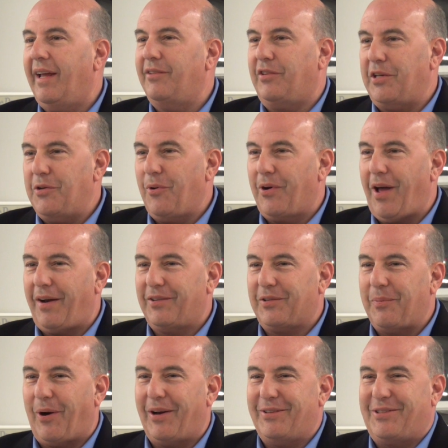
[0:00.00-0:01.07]
is that you are not as
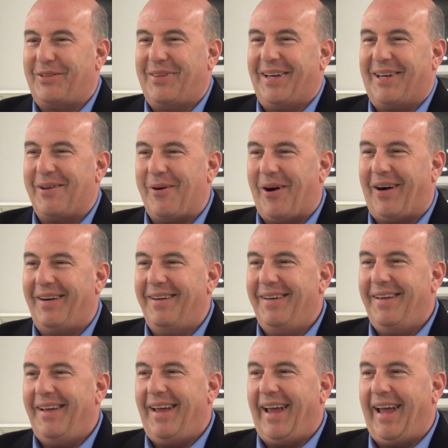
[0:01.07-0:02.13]
smart as you think you are.
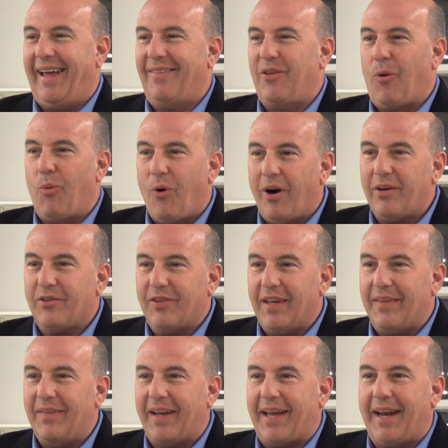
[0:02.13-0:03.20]
And the worst
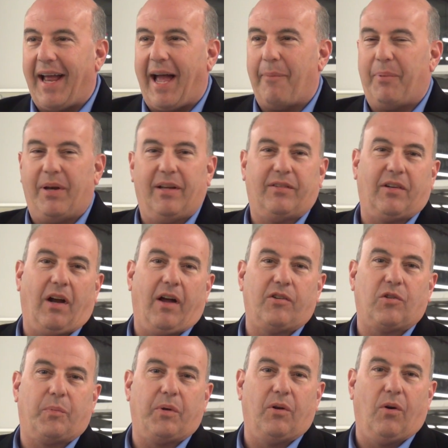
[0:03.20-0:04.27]
thing that could happen as an
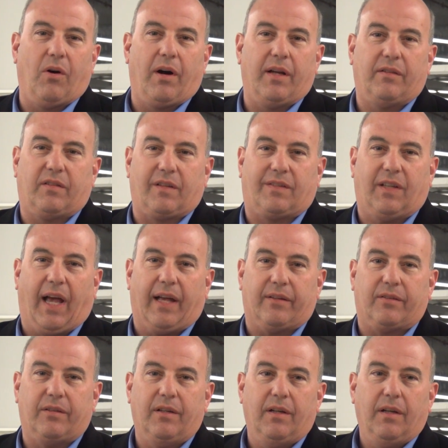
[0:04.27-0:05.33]
entrepreneur is
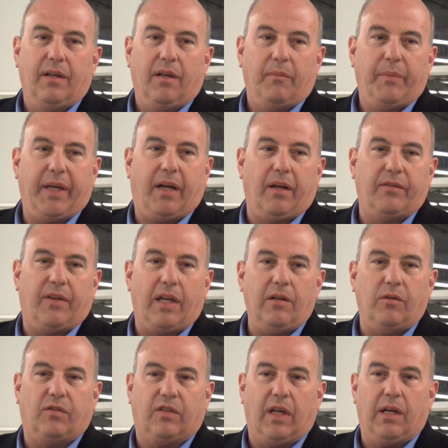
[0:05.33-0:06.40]
success, because then
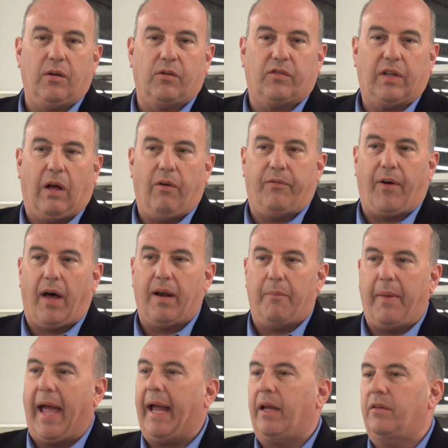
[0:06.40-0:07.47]
you see yourself on a
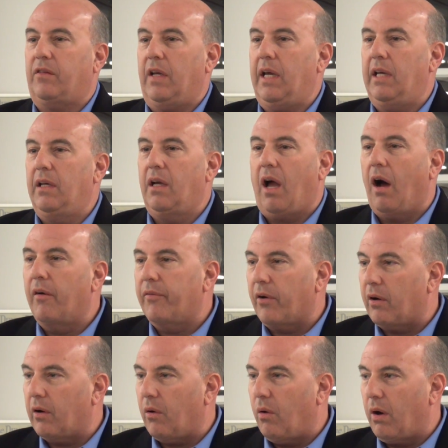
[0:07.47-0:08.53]
magazine
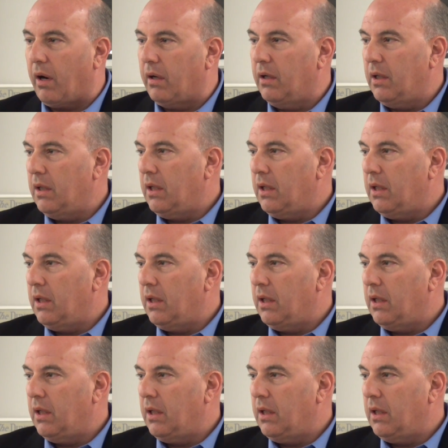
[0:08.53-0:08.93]
cover, or